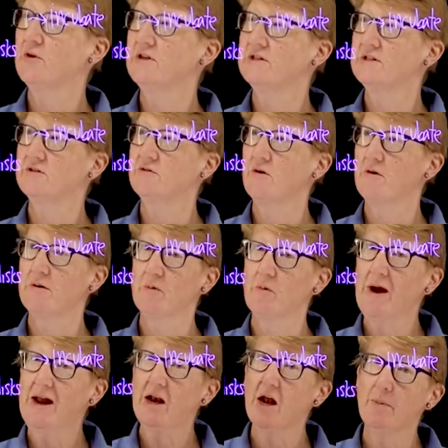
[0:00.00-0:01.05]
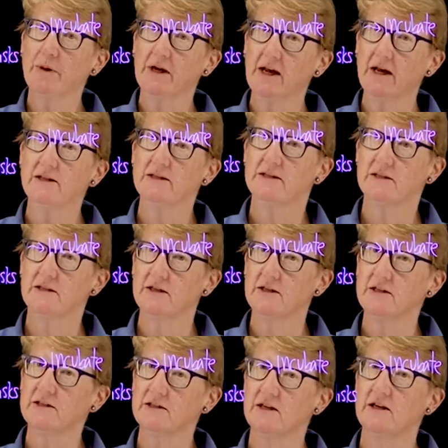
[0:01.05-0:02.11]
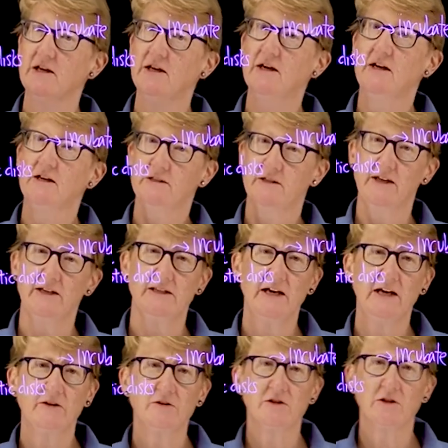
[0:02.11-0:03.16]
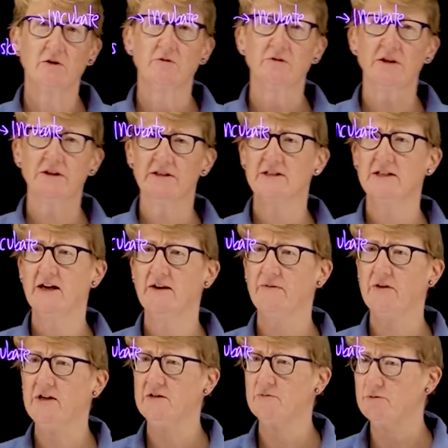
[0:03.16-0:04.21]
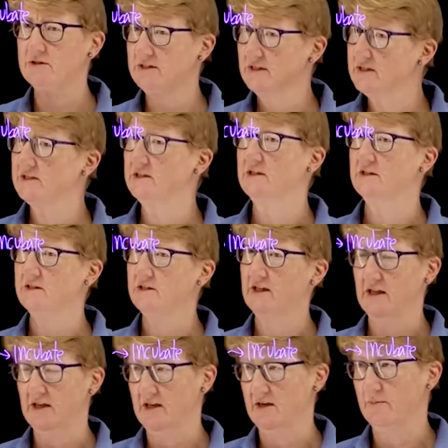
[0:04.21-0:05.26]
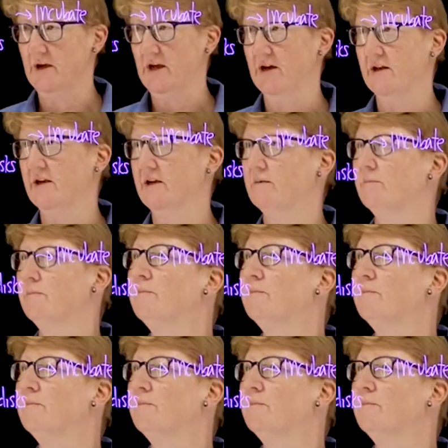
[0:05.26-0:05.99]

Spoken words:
aureus is growing right up against the disc. So that tells you that the staph is resistant to the antibiotic.